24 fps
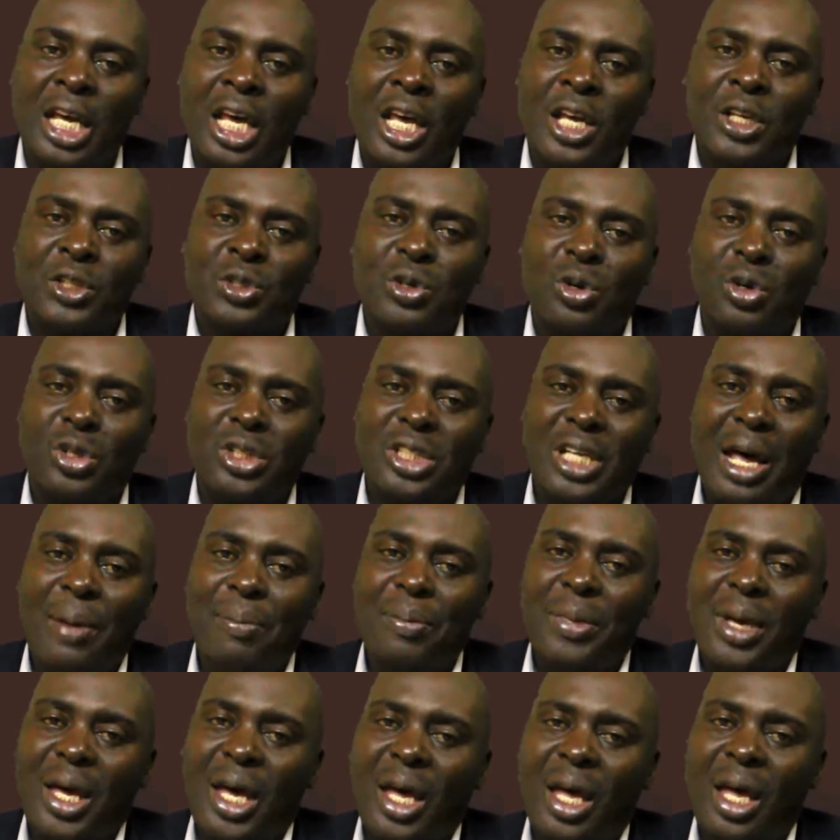So
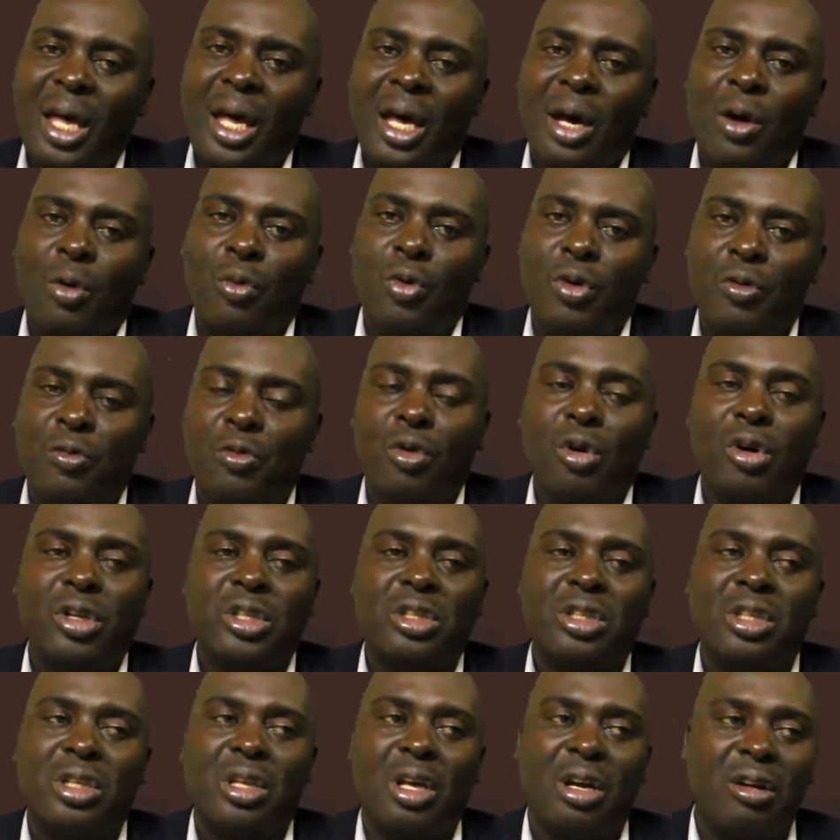Zambia, we've
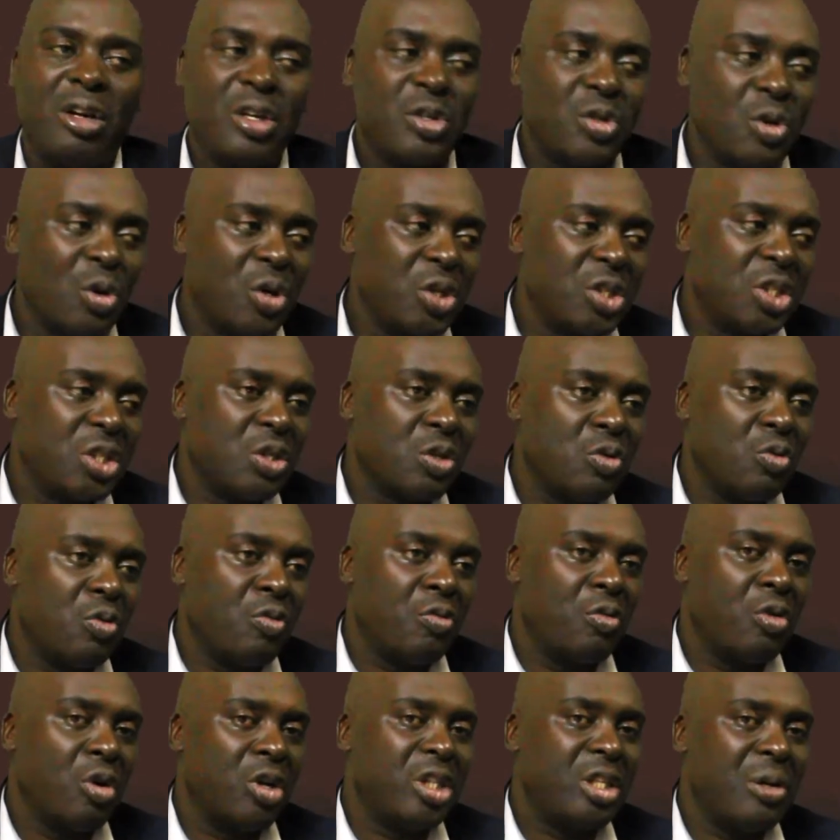got the resource, we've
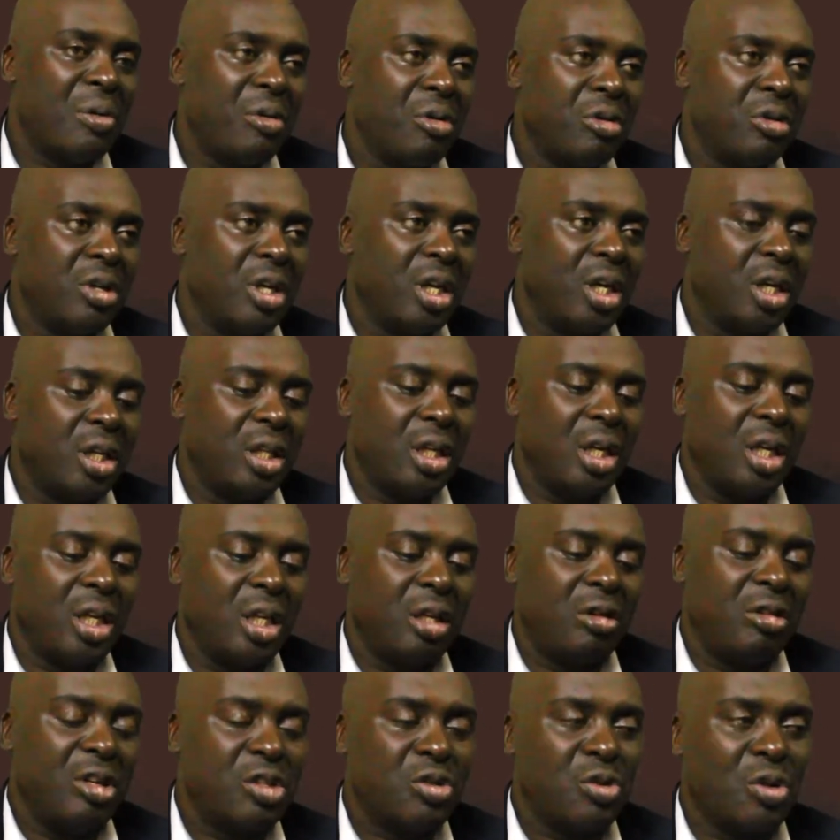got the
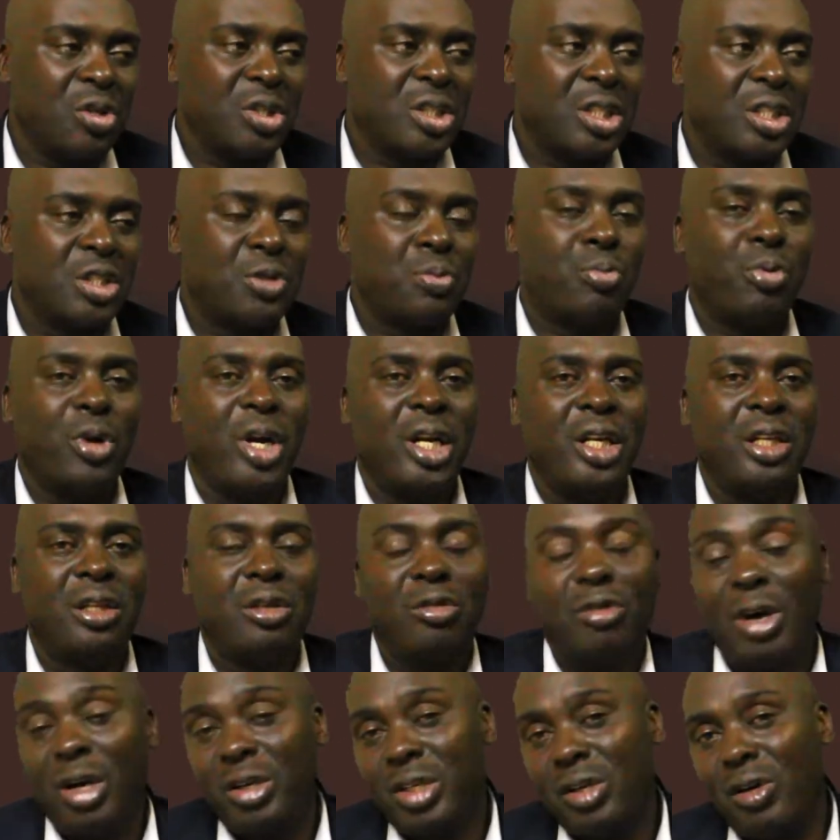resource spread
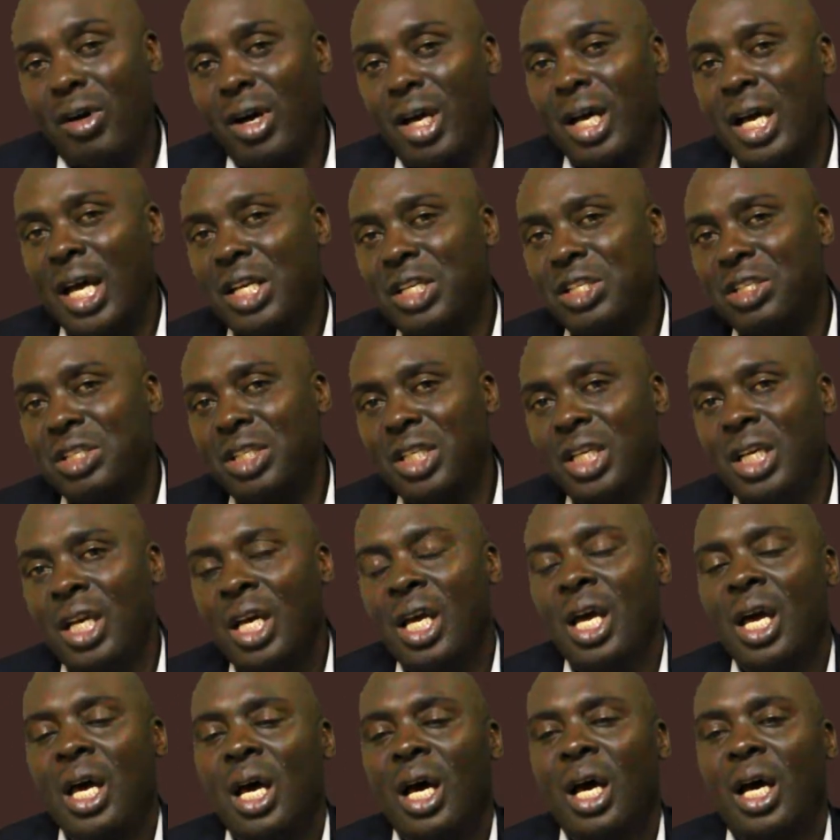throughout our country,
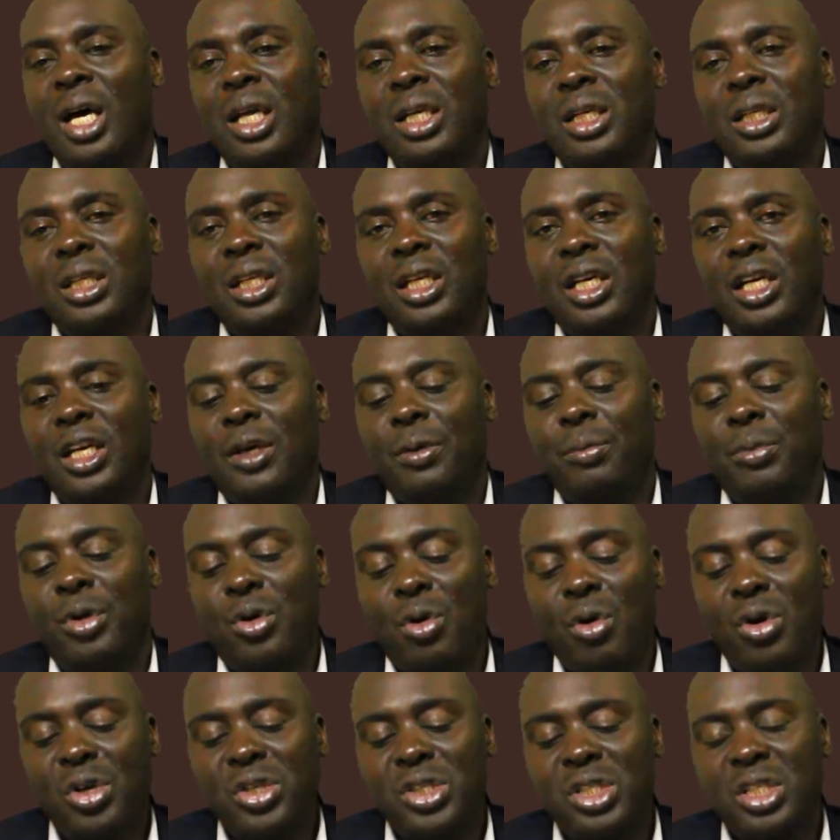and
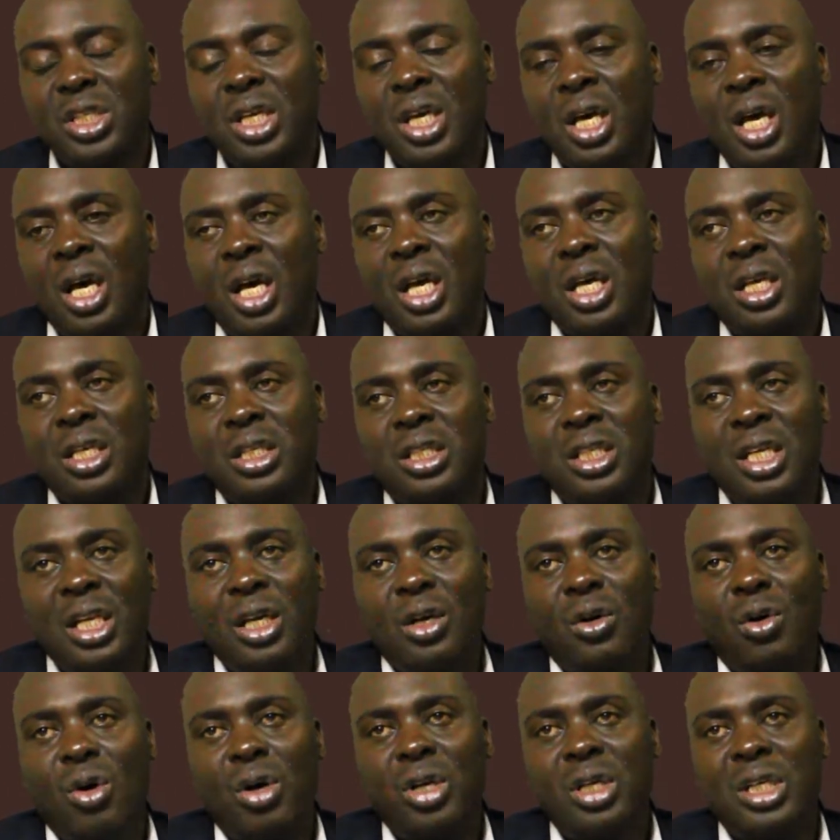because
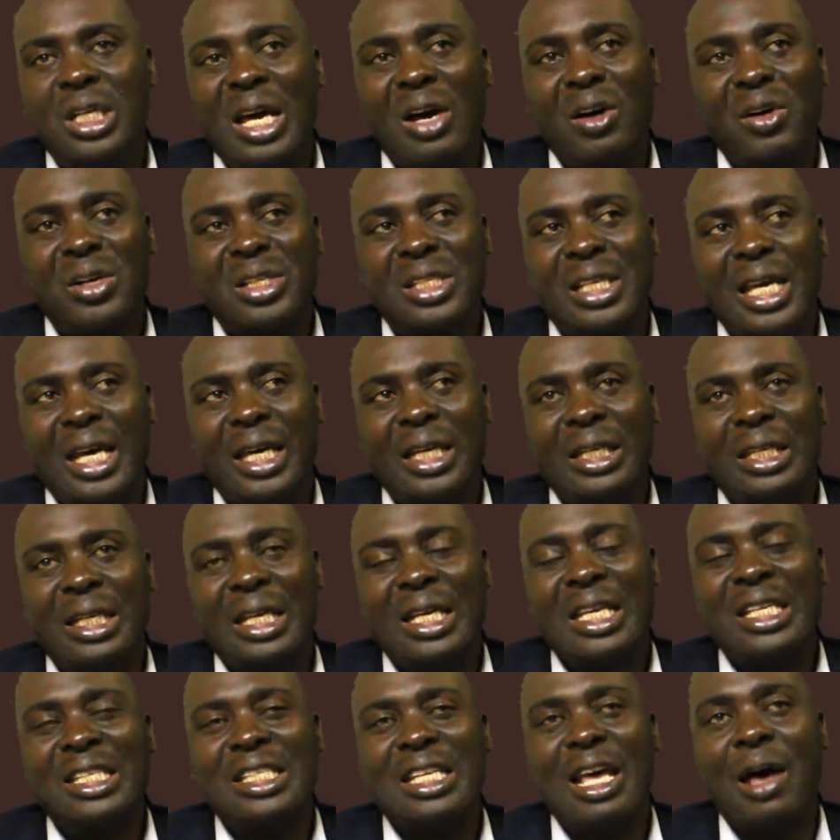silicon dioxide
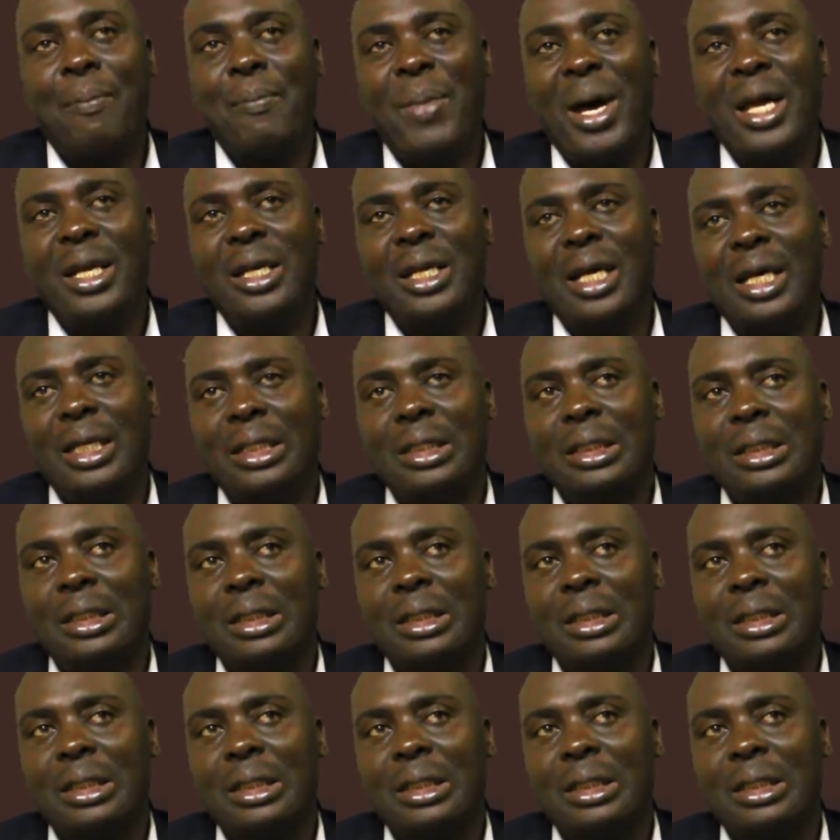is abundant,